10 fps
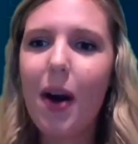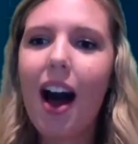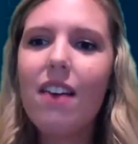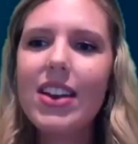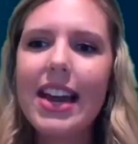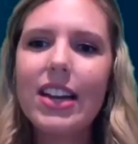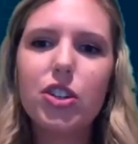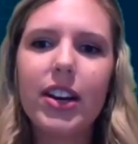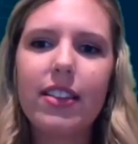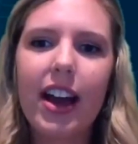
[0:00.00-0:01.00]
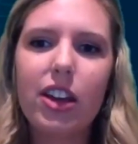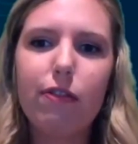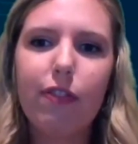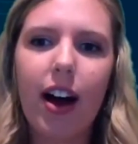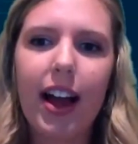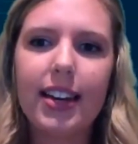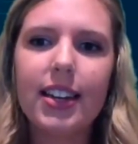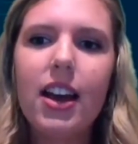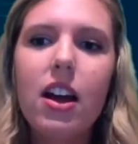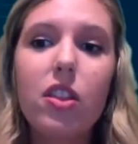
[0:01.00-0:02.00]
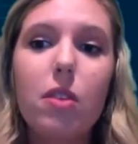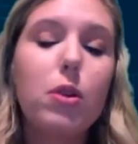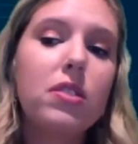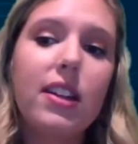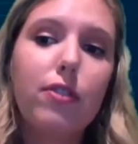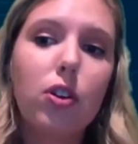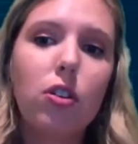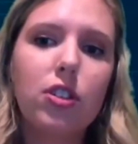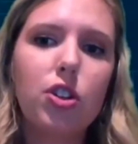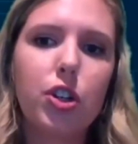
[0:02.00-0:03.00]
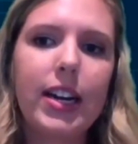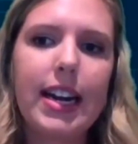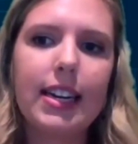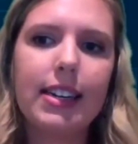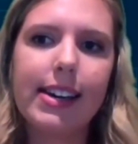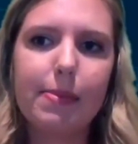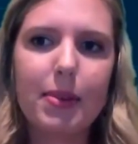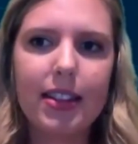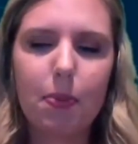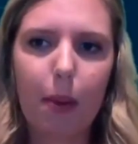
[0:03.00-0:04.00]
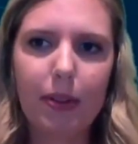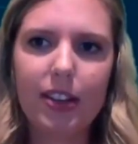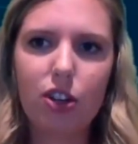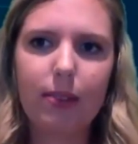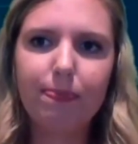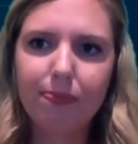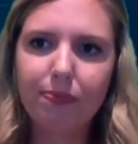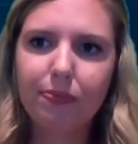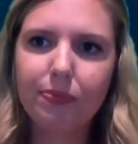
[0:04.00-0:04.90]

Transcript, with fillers: Do you have an injury that you find the most difficult to treat um, in this population?